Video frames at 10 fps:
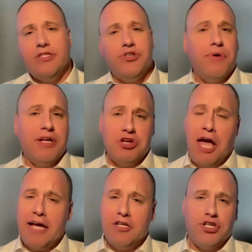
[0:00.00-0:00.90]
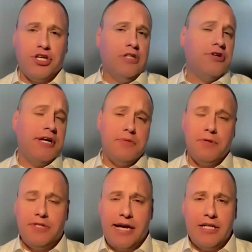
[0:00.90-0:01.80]
to education and
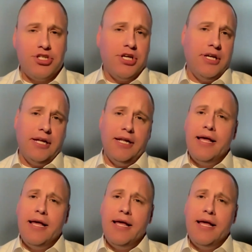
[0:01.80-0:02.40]
transportation and